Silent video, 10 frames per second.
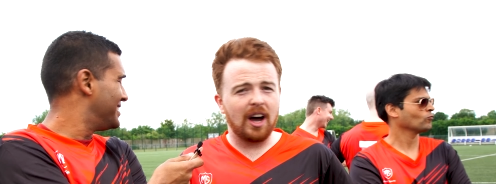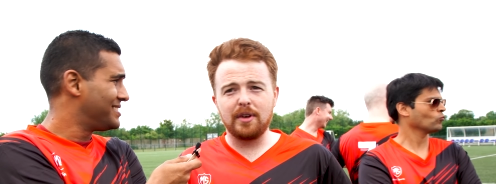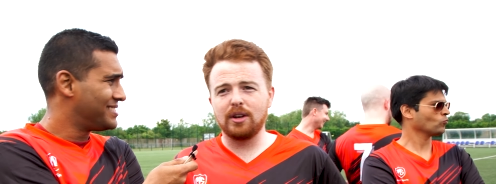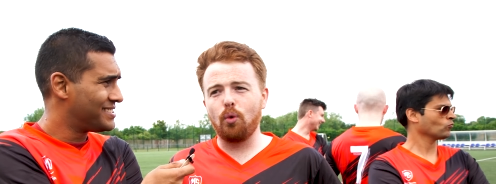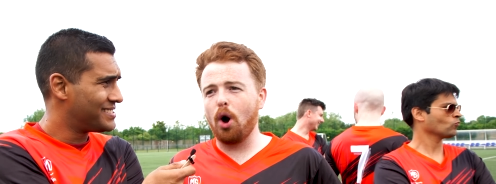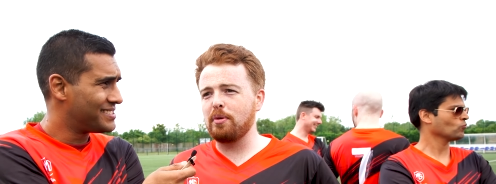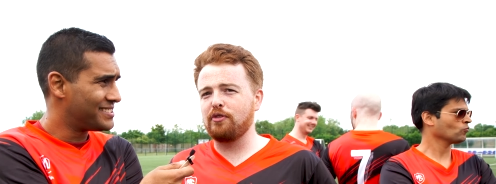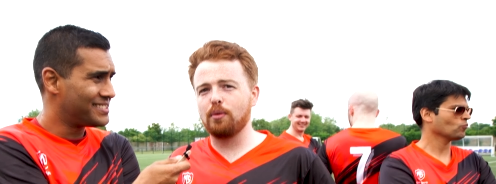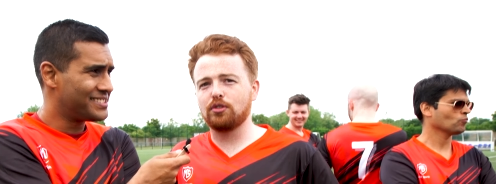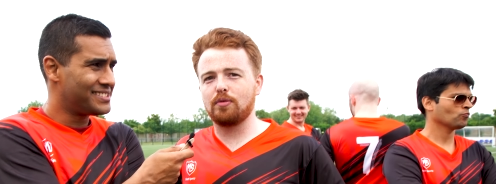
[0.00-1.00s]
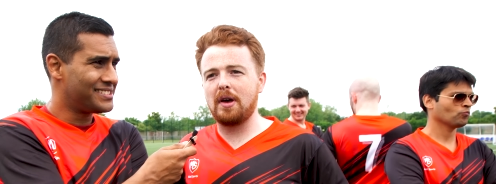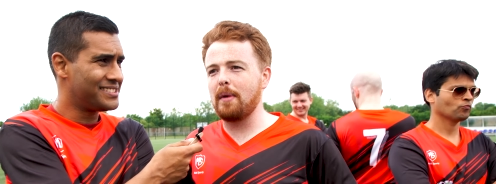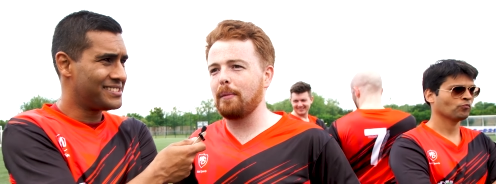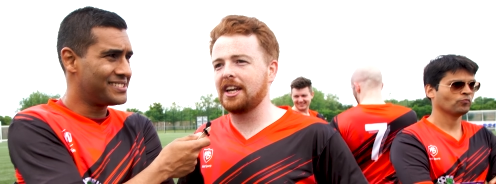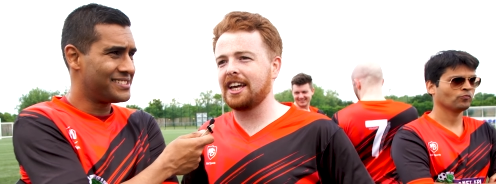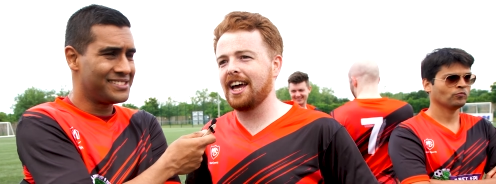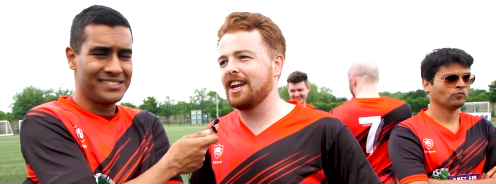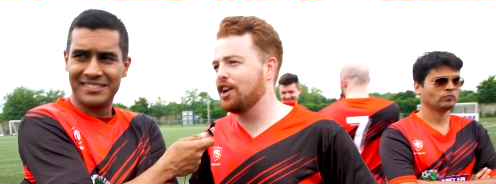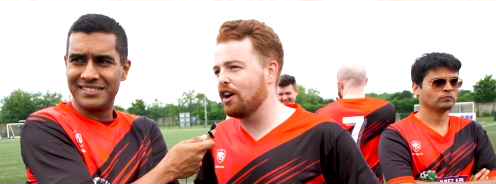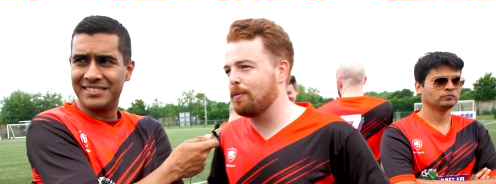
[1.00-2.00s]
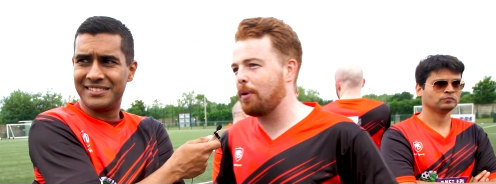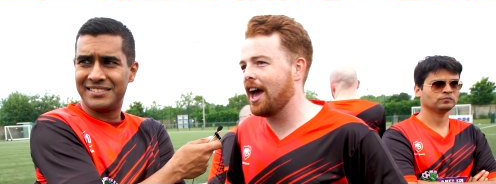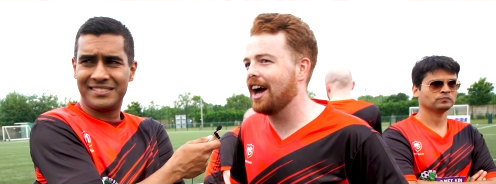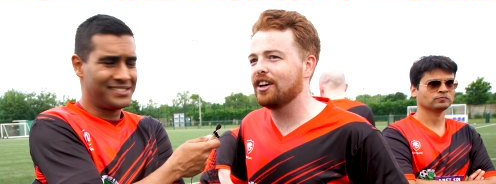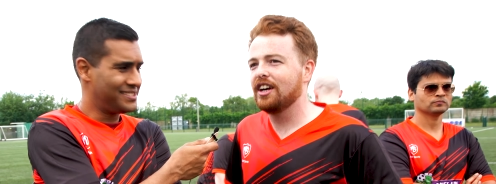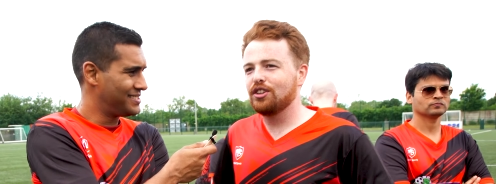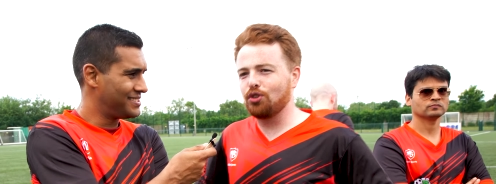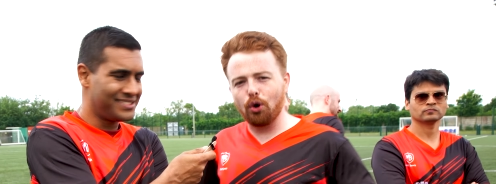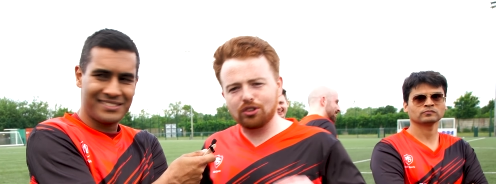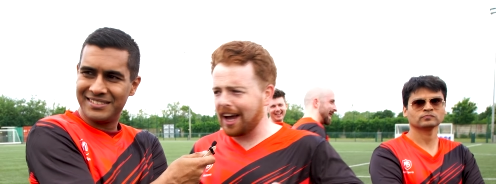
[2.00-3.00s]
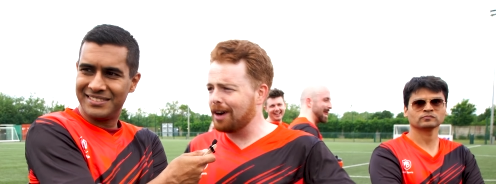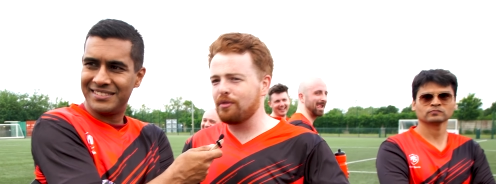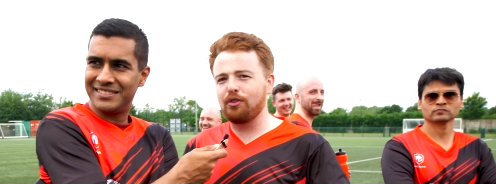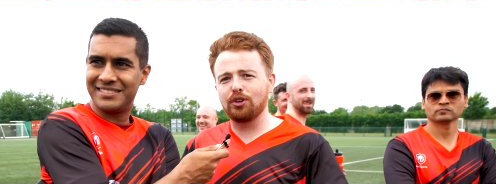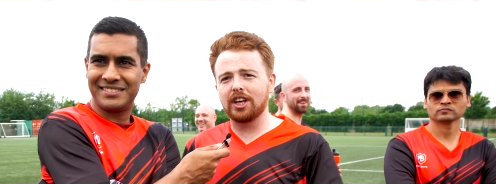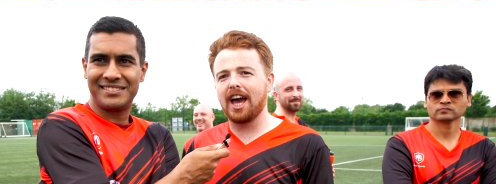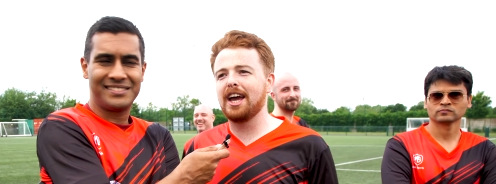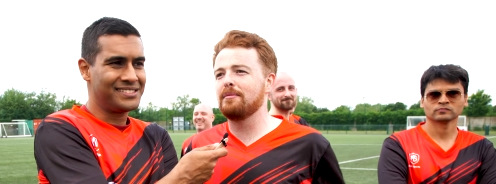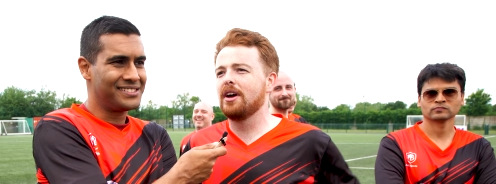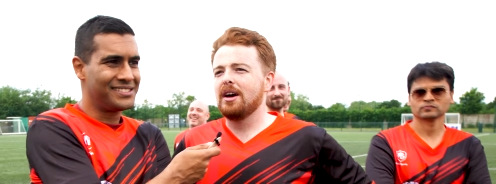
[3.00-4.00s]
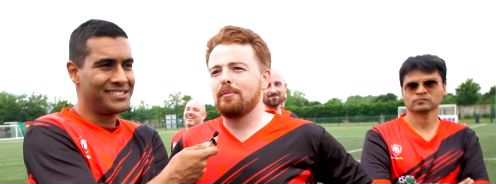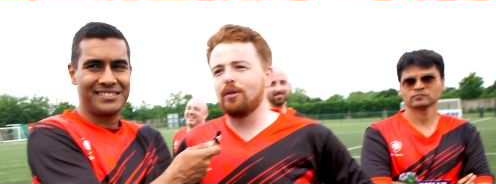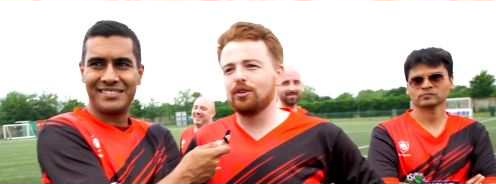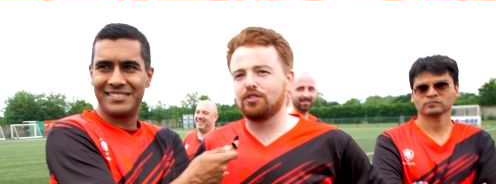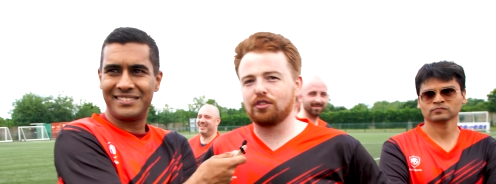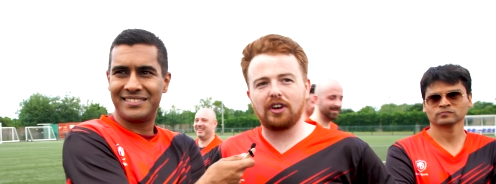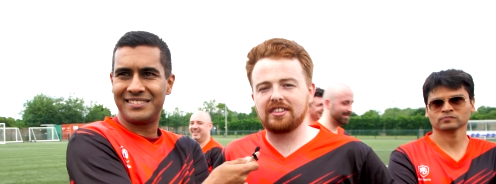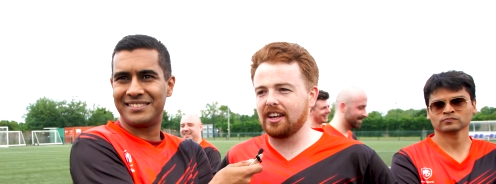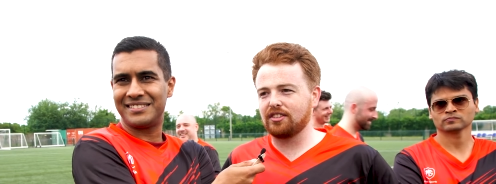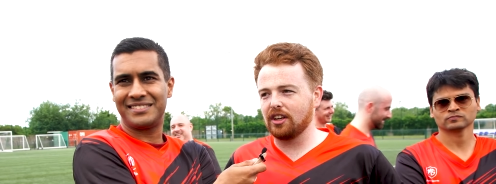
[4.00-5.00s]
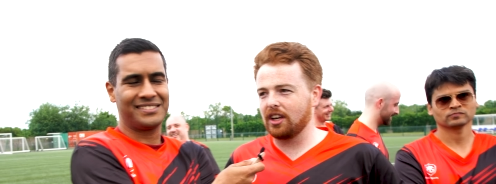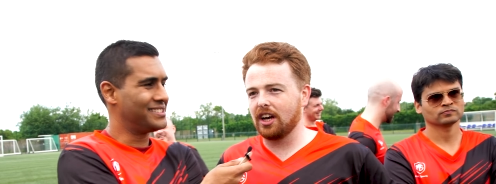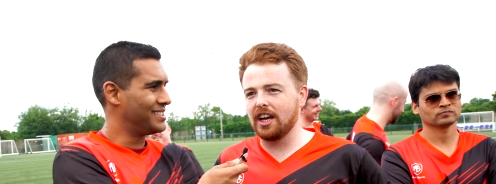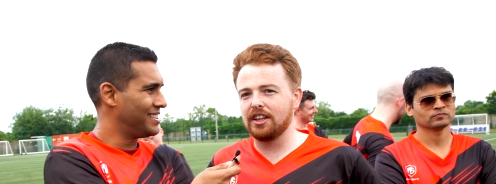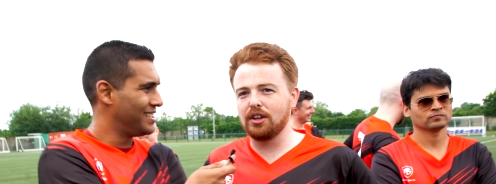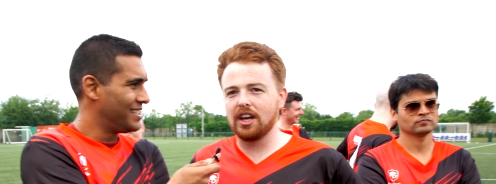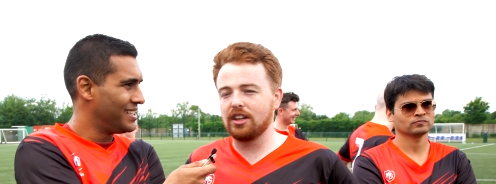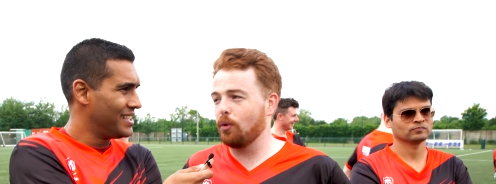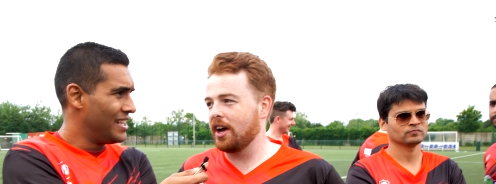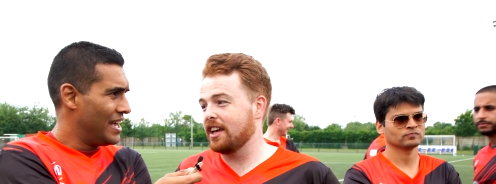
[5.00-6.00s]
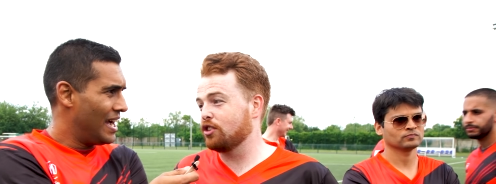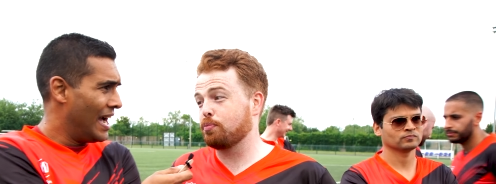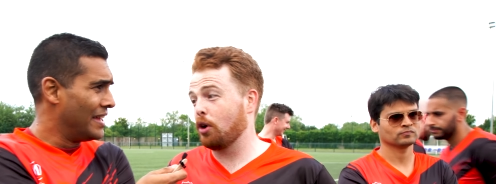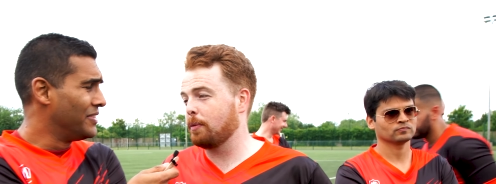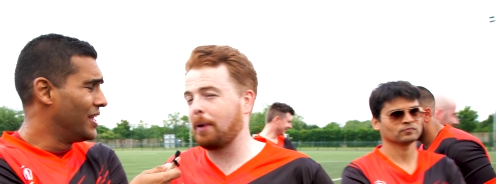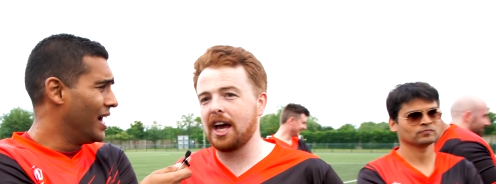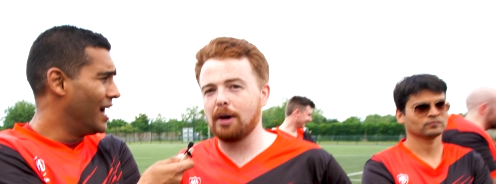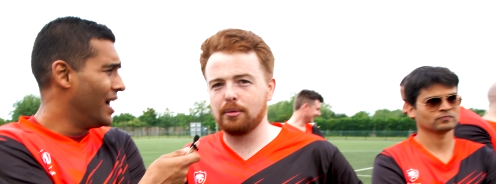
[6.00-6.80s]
Speaker 1: I mean, what a performance from him. I mean, again, another player talked down before the game, but was just fantastic uh, in the in the way that he just broke and, the play uh,